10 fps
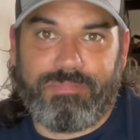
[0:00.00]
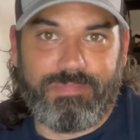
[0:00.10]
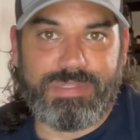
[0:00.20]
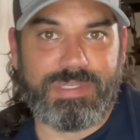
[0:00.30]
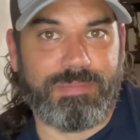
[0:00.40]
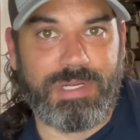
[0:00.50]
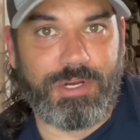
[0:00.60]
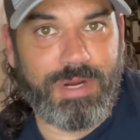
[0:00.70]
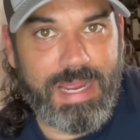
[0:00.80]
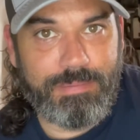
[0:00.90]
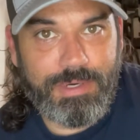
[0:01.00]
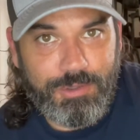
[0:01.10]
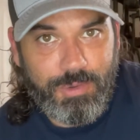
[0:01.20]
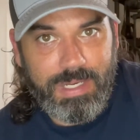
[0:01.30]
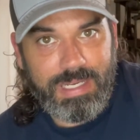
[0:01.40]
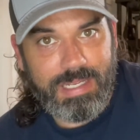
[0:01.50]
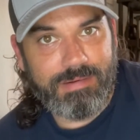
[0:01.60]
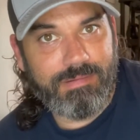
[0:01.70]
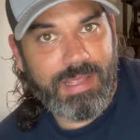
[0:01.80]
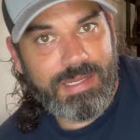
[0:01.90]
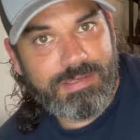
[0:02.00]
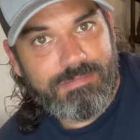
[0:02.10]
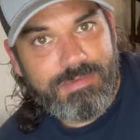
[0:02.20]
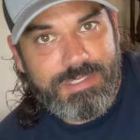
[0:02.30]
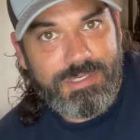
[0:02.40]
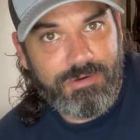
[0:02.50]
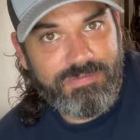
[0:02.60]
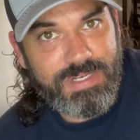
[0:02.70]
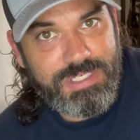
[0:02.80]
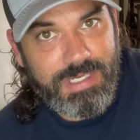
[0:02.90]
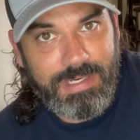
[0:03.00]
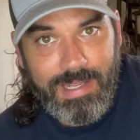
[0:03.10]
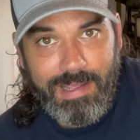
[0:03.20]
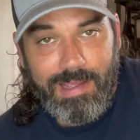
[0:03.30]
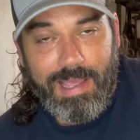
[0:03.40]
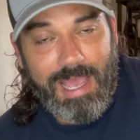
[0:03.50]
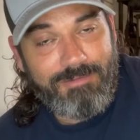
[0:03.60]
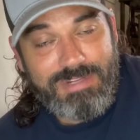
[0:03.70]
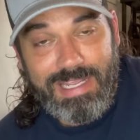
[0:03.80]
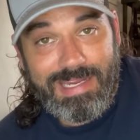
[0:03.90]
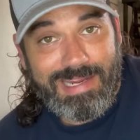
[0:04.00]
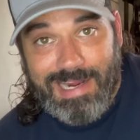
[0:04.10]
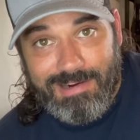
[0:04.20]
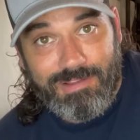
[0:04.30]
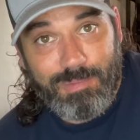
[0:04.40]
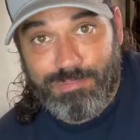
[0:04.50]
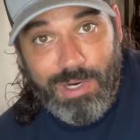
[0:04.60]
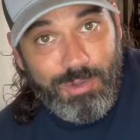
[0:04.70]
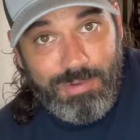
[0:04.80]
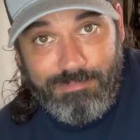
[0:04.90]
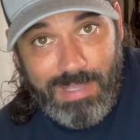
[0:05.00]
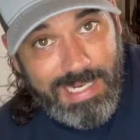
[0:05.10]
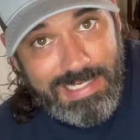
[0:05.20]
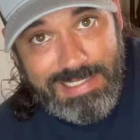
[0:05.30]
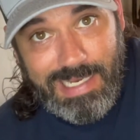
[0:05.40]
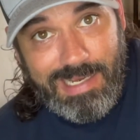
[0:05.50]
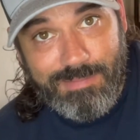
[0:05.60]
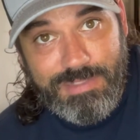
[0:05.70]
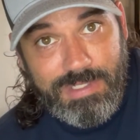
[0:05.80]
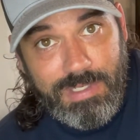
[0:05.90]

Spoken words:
something to grab real quick and just go fishing. I've taken it out on the boat many times.